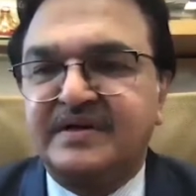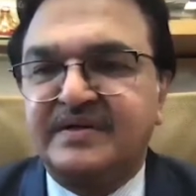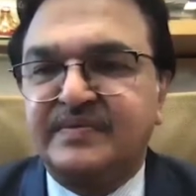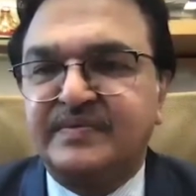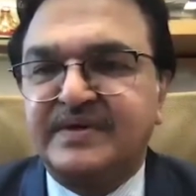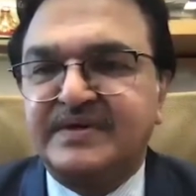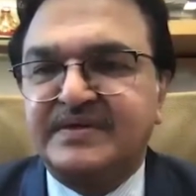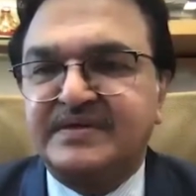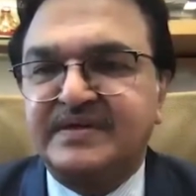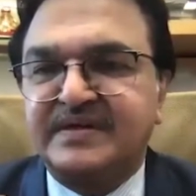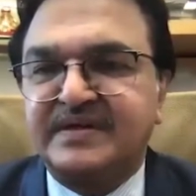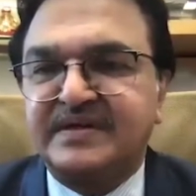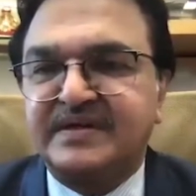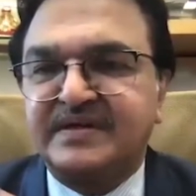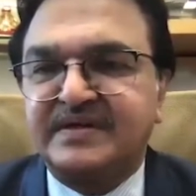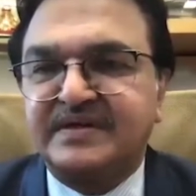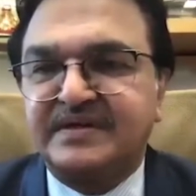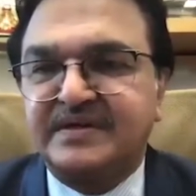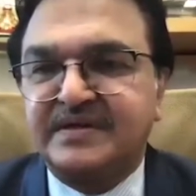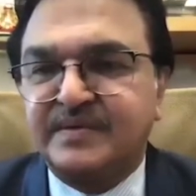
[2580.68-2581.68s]

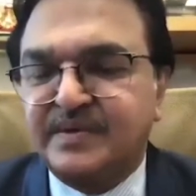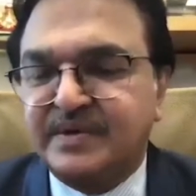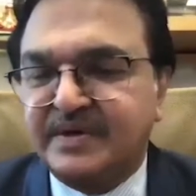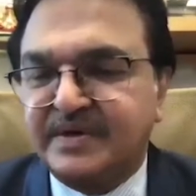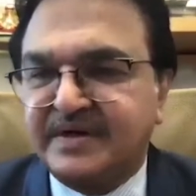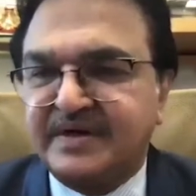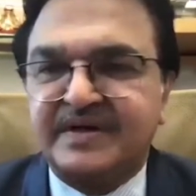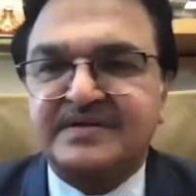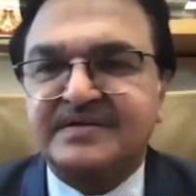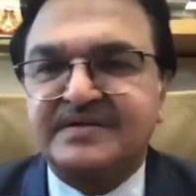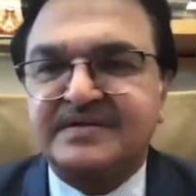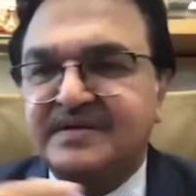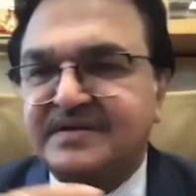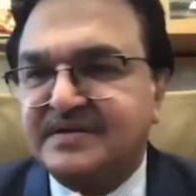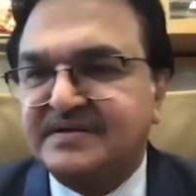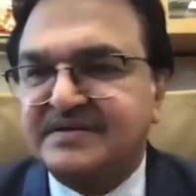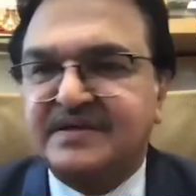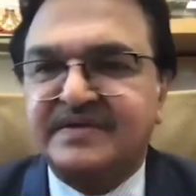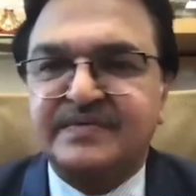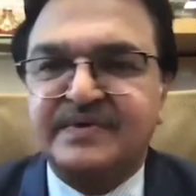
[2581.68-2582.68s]
investigated, our
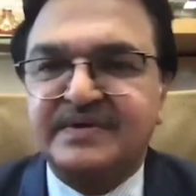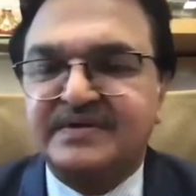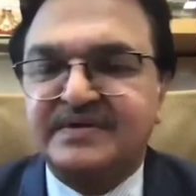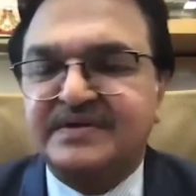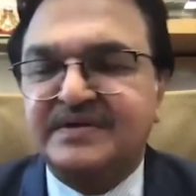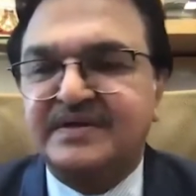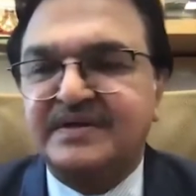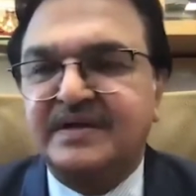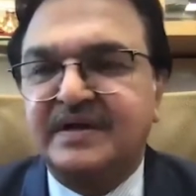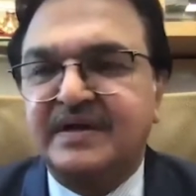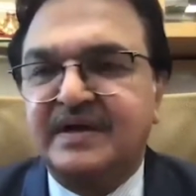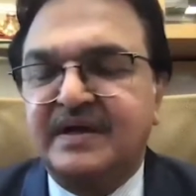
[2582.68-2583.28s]
anesthetist, everything.